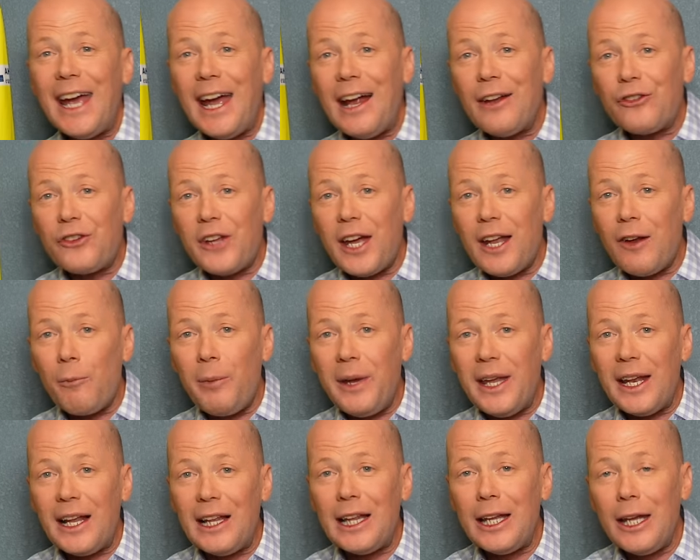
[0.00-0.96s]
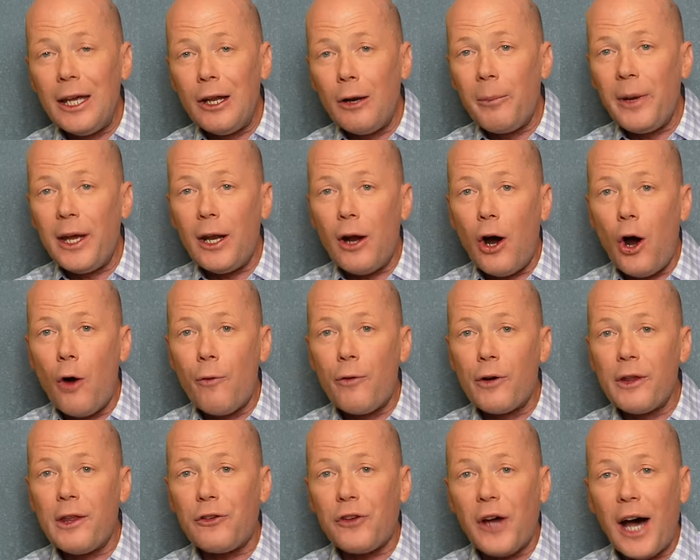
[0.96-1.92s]
instead of being a little bit
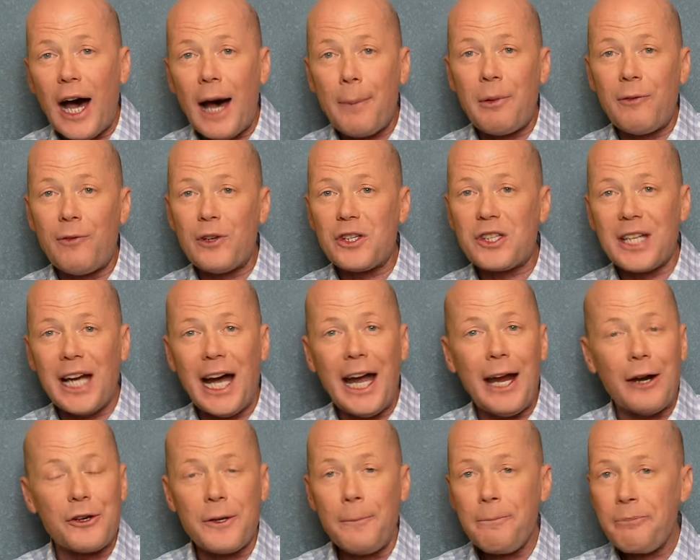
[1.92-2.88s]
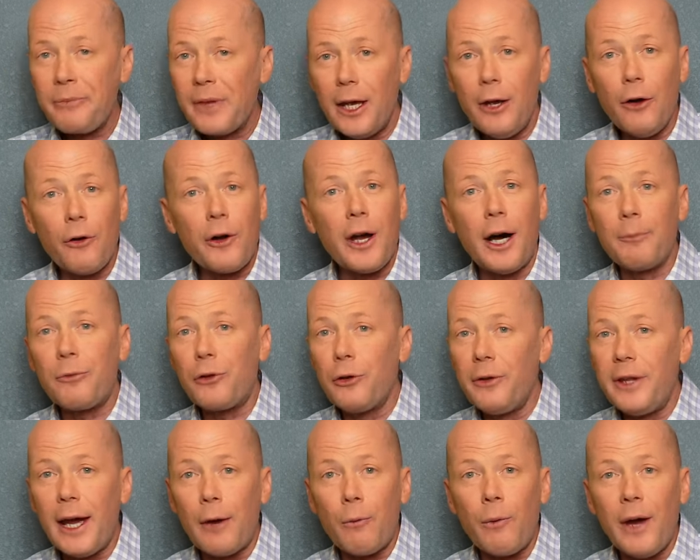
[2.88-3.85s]
over the top of his tires. He'll come through
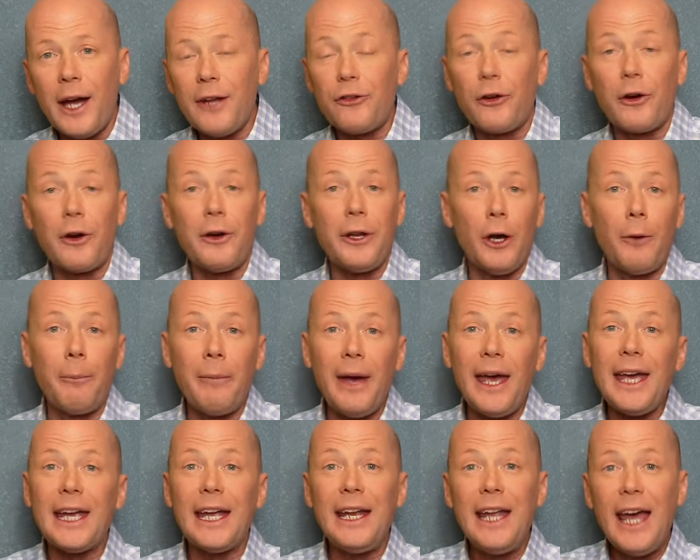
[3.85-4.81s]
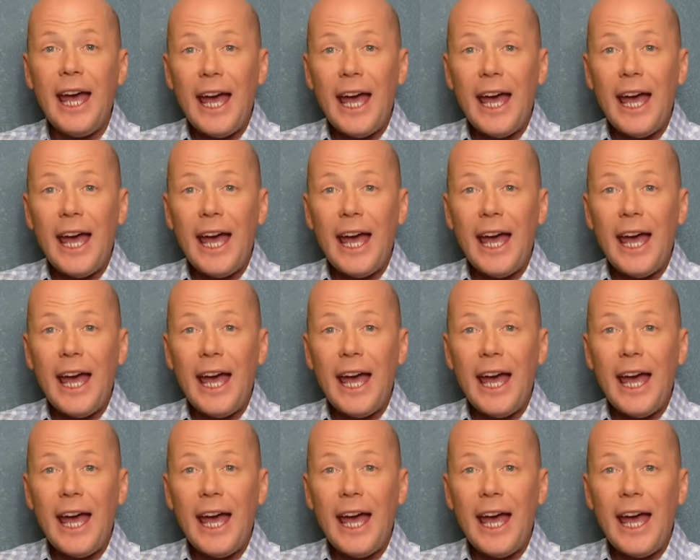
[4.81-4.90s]
that right turn. He'll make it.